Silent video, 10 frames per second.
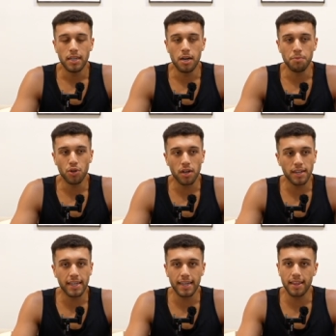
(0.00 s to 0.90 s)
Um, you're not
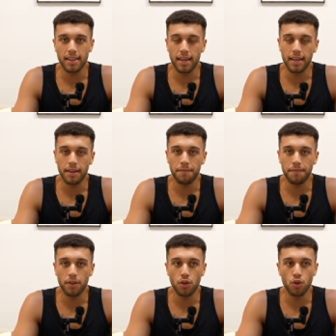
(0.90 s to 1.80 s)
gonna get there
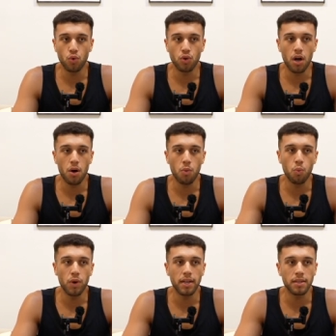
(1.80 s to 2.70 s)
if you're not
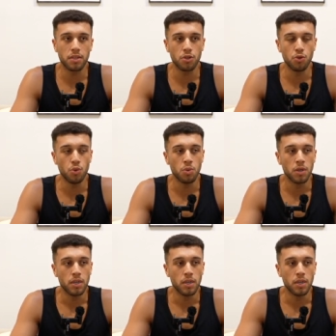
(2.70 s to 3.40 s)
willing to